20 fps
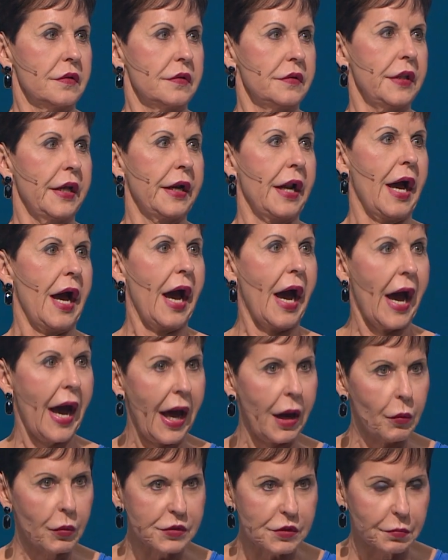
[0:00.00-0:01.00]
that
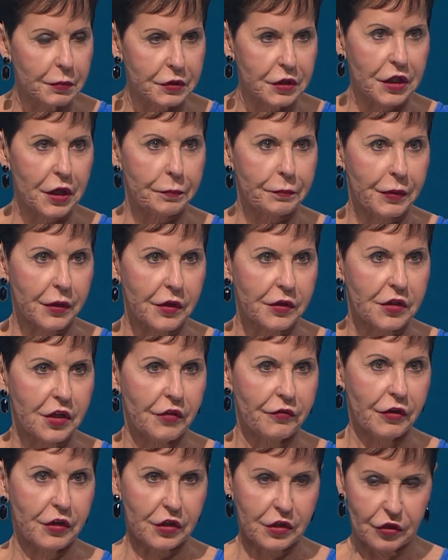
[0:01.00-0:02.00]
I was
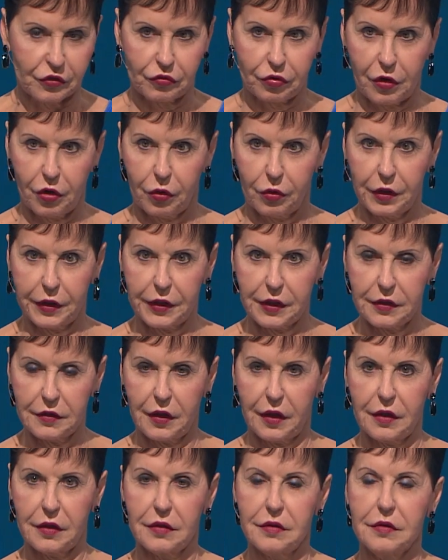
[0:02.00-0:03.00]
manipulative and controlling,
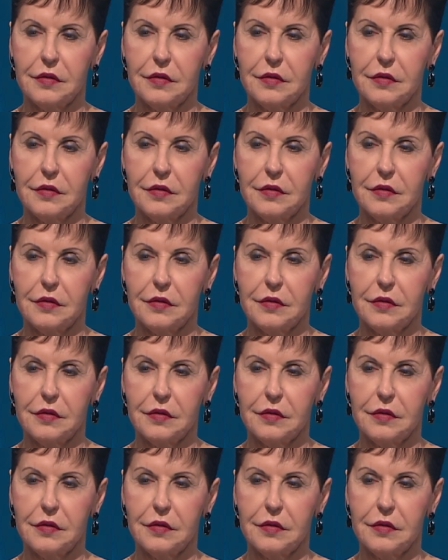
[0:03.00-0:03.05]
that